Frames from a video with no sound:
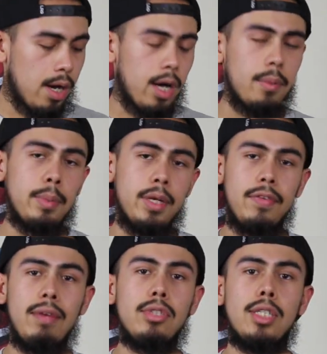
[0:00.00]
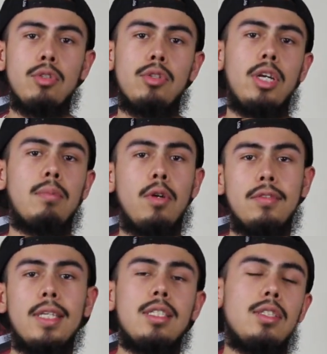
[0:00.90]
Um, but if you have a chance to try on
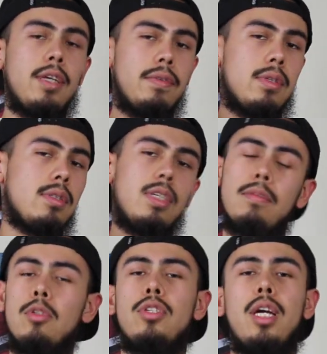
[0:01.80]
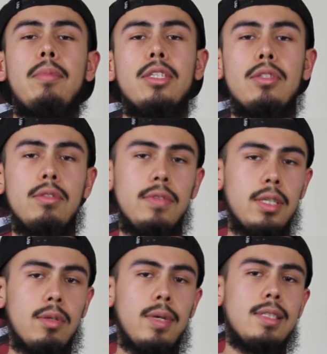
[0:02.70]
both sizes, definitely give them a try and make sure you
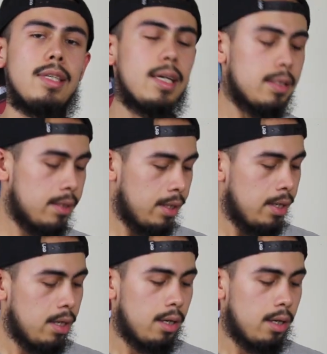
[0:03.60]
get the right size.